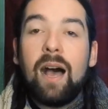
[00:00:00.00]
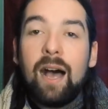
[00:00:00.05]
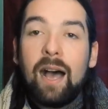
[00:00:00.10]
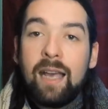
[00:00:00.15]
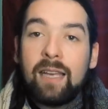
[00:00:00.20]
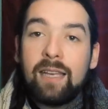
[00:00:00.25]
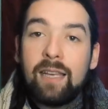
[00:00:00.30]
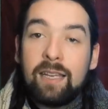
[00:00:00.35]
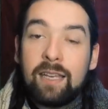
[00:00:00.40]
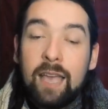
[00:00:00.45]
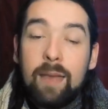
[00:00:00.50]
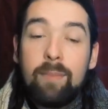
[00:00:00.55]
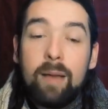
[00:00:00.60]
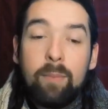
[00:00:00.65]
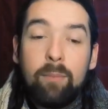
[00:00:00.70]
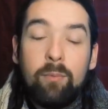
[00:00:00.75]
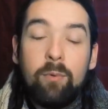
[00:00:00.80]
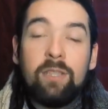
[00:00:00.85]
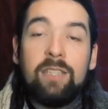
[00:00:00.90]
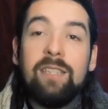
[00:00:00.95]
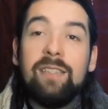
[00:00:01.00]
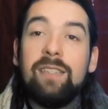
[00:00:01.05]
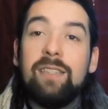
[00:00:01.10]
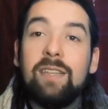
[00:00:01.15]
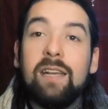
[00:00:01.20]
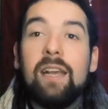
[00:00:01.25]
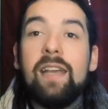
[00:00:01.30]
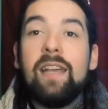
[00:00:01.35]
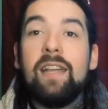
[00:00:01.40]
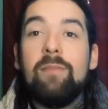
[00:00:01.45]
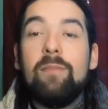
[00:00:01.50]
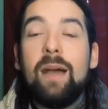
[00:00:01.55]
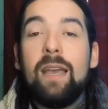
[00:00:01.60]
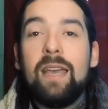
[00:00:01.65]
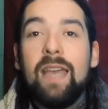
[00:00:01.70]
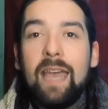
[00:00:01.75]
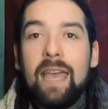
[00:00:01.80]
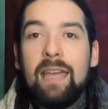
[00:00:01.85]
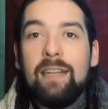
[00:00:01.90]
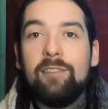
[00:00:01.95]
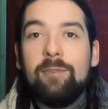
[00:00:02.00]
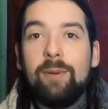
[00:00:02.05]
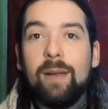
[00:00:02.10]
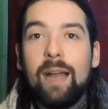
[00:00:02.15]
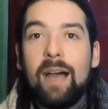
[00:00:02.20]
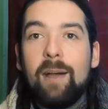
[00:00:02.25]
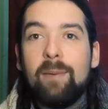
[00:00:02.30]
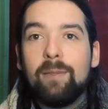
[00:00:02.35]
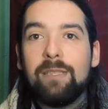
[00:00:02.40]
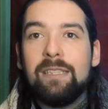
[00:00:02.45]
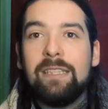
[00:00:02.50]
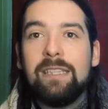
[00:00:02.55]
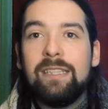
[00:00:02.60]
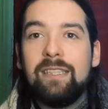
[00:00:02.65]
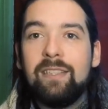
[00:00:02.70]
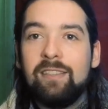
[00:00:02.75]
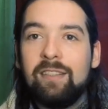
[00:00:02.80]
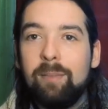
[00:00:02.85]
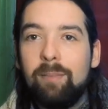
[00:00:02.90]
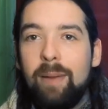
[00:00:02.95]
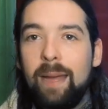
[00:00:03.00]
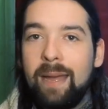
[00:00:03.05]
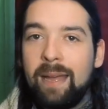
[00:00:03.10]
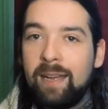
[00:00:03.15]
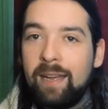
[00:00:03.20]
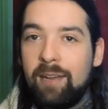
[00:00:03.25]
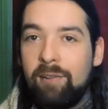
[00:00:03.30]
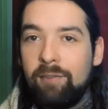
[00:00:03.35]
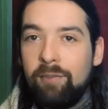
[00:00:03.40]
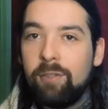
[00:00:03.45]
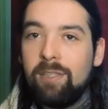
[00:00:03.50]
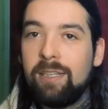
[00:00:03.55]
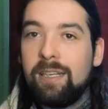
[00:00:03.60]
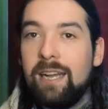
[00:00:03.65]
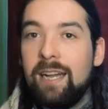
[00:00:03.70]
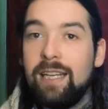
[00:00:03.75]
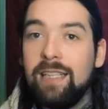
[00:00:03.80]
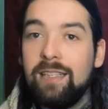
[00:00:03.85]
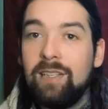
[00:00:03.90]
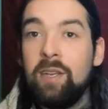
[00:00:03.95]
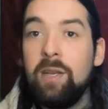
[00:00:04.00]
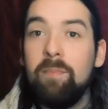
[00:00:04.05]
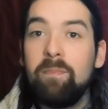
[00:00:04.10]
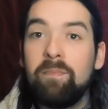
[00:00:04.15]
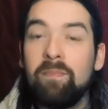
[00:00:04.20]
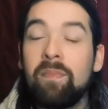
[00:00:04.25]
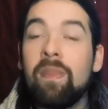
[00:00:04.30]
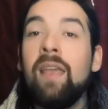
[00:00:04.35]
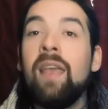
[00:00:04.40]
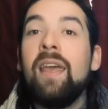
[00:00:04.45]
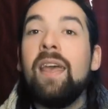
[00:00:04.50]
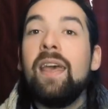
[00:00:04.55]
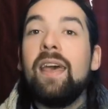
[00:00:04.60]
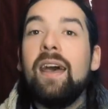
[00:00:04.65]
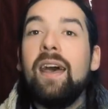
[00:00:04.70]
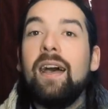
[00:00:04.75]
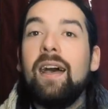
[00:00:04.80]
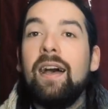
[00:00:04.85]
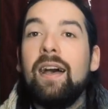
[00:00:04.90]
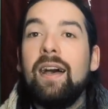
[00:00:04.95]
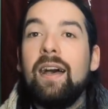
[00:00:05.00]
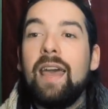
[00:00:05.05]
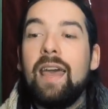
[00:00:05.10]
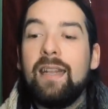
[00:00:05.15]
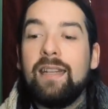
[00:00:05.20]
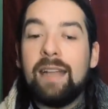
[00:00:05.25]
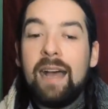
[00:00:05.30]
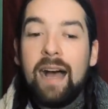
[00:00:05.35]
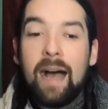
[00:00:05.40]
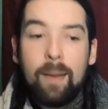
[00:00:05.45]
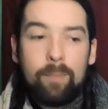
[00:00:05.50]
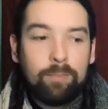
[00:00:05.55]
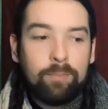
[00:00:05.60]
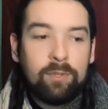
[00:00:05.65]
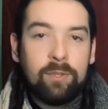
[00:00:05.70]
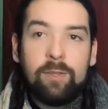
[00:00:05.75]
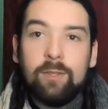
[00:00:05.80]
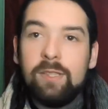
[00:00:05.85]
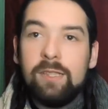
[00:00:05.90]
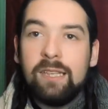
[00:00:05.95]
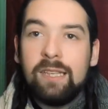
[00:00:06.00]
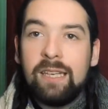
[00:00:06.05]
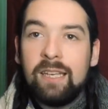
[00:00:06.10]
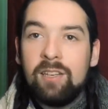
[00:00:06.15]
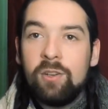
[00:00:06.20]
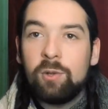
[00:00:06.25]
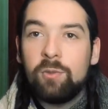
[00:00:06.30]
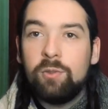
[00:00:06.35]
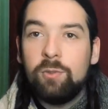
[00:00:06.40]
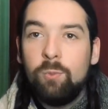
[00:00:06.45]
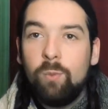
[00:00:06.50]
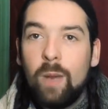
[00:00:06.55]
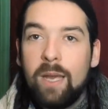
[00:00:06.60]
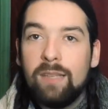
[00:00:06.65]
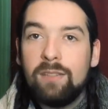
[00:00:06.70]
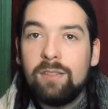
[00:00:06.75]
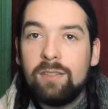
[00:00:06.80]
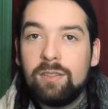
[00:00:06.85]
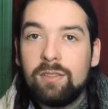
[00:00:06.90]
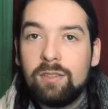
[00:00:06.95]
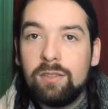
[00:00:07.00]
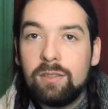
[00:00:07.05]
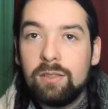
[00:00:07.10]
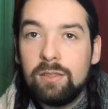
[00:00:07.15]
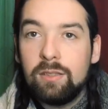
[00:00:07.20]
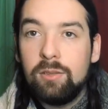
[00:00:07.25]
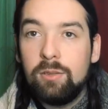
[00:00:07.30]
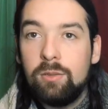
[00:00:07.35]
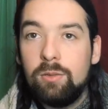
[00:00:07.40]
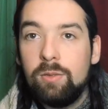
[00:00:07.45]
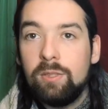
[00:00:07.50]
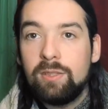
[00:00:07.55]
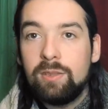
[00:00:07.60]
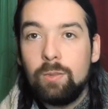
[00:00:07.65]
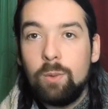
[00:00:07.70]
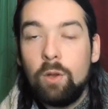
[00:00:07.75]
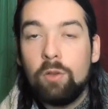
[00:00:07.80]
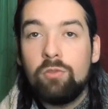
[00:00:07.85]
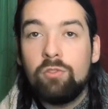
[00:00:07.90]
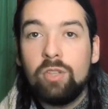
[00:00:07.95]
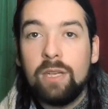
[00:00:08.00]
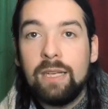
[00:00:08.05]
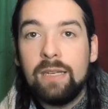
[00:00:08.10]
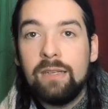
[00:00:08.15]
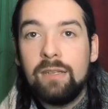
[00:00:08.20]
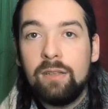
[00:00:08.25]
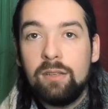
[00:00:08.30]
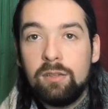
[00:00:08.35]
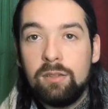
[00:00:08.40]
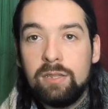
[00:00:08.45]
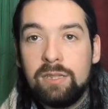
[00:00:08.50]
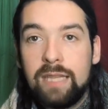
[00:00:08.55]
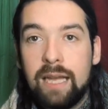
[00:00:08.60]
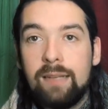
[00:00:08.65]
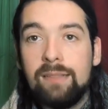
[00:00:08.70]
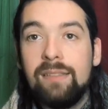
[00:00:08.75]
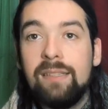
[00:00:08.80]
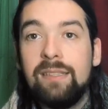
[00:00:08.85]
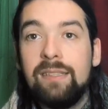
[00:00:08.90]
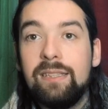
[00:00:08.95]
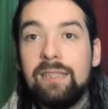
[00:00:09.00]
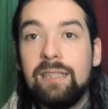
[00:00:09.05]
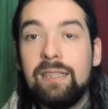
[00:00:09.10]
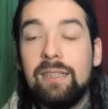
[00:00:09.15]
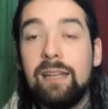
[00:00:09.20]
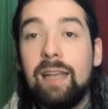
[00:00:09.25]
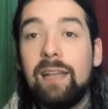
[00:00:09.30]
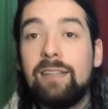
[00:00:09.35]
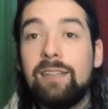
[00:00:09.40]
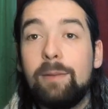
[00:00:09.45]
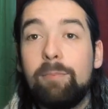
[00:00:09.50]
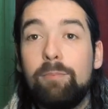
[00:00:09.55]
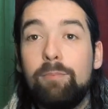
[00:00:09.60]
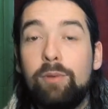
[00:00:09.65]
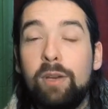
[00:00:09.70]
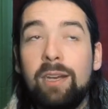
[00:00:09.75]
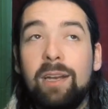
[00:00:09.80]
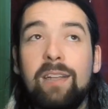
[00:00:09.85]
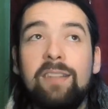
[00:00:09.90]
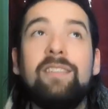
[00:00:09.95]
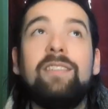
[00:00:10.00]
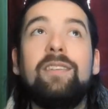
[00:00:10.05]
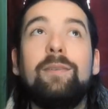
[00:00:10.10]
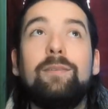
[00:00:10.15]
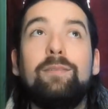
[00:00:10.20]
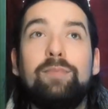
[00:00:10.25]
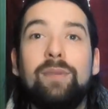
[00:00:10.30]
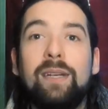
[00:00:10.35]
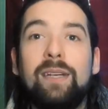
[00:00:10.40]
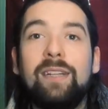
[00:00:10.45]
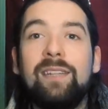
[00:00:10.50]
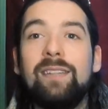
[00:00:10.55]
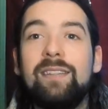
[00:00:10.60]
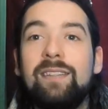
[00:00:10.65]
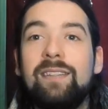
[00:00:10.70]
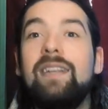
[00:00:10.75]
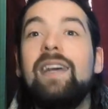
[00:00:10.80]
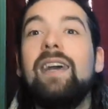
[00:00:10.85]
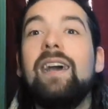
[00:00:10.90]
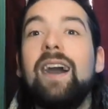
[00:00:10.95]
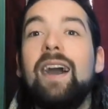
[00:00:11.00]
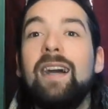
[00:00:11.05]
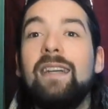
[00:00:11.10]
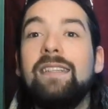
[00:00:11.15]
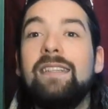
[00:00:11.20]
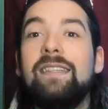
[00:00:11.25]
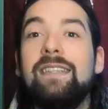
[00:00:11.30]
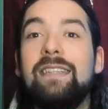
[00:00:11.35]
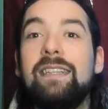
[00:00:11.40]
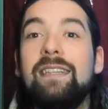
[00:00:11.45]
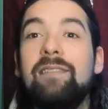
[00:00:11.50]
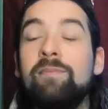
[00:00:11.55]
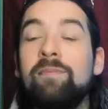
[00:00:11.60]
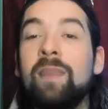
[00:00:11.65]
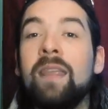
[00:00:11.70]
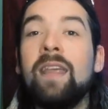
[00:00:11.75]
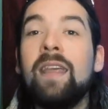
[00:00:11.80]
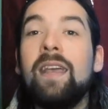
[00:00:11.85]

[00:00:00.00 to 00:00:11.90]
I came up with it in my head while I was knitting the back for the cardi, and absolutely cannot wait to do a swatch and to start knitting it. It's a brilliant idea.